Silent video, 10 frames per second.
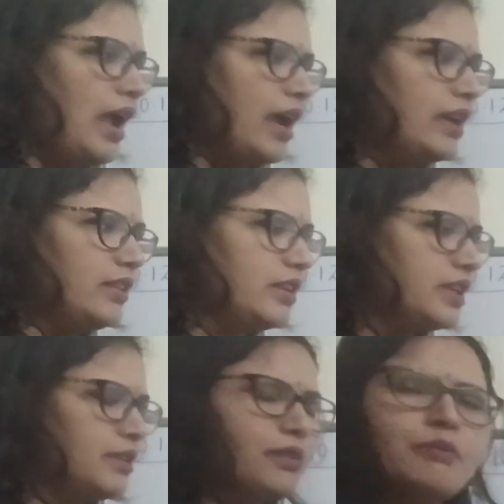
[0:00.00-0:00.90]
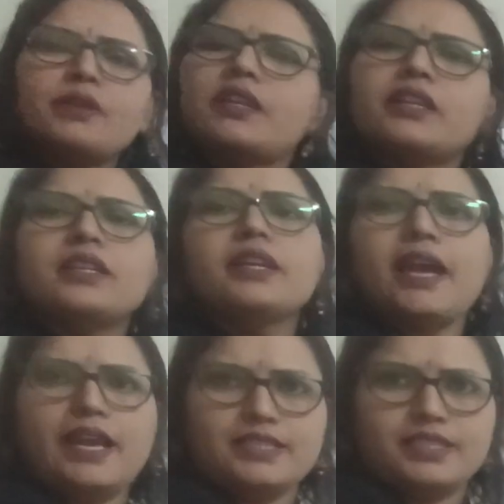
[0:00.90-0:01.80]
and 35 milliliter
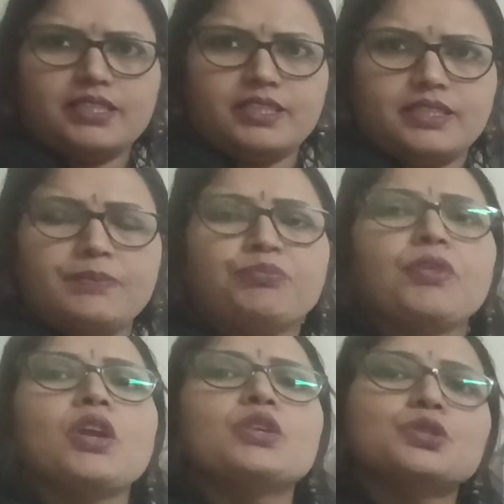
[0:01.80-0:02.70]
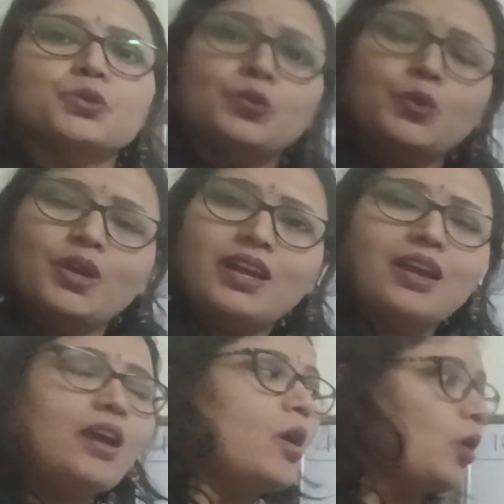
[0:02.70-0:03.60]
as it is. So
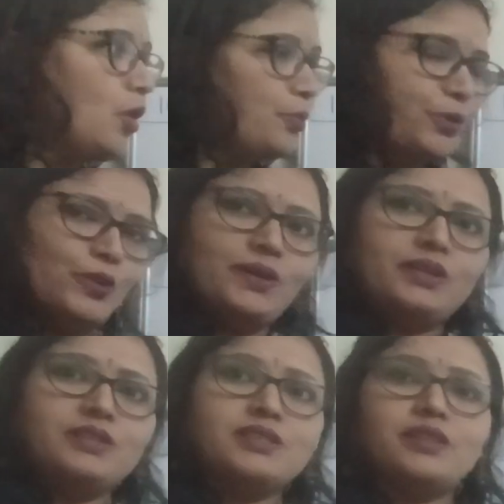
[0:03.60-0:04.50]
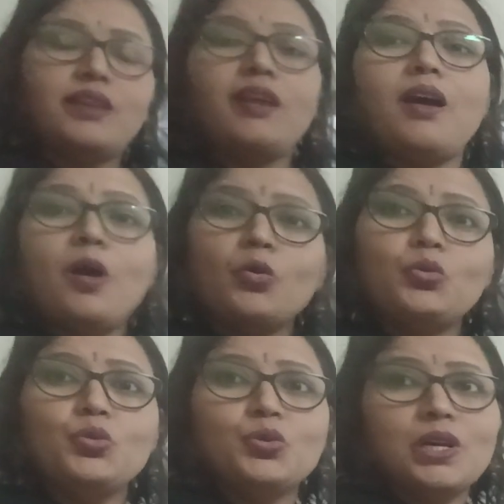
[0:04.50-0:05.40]
hope you understand how
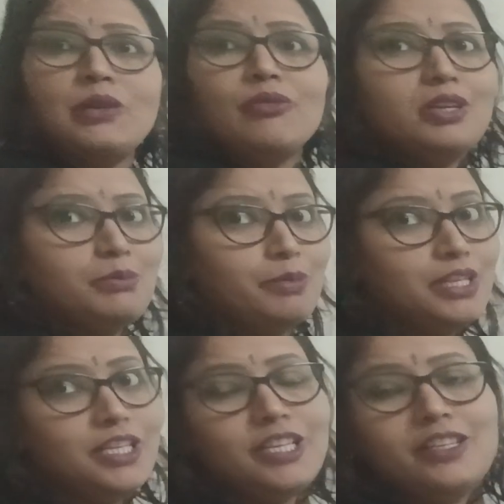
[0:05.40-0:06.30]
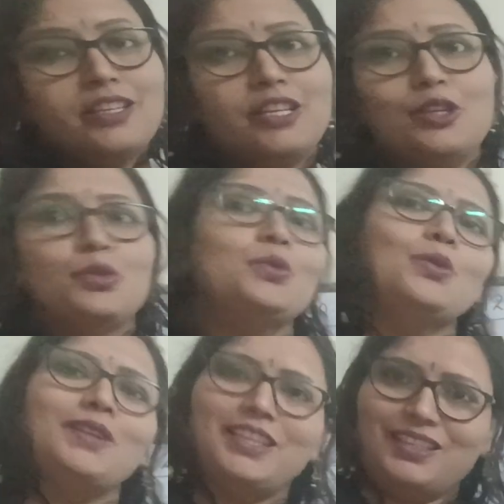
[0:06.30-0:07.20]
to convert milliliter into
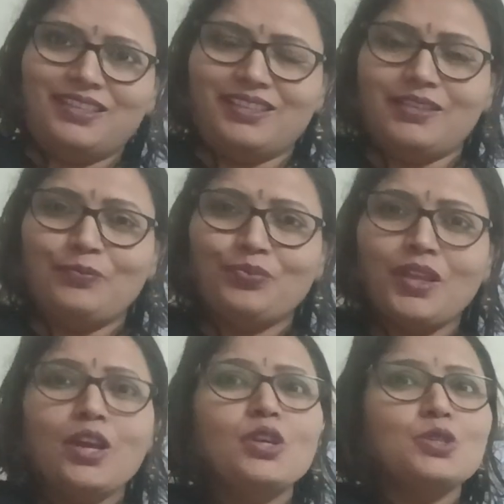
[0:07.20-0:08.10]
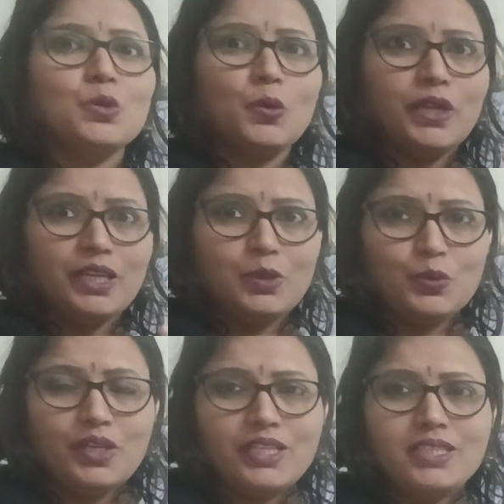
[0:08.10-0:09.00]
liter. So in
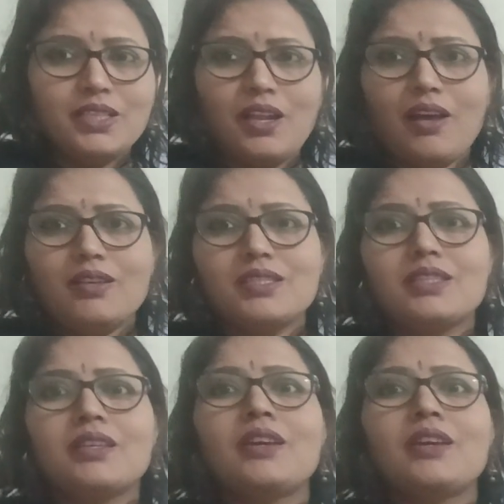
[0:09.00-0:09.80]
today's class